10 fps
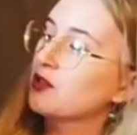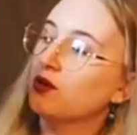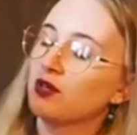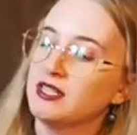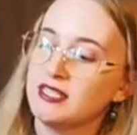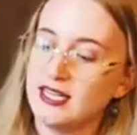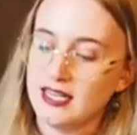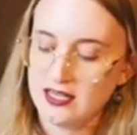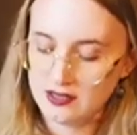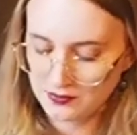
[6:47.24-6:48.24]
corset
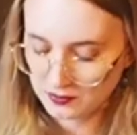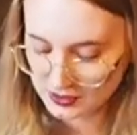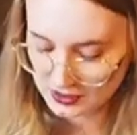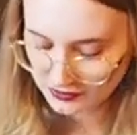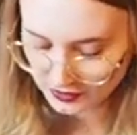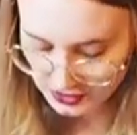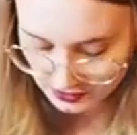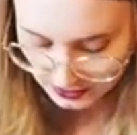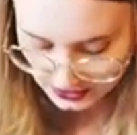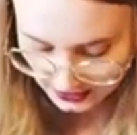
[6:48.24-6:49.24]
was the first
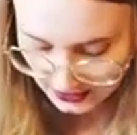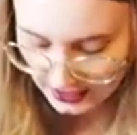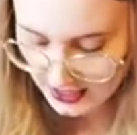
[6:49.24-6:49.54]
corset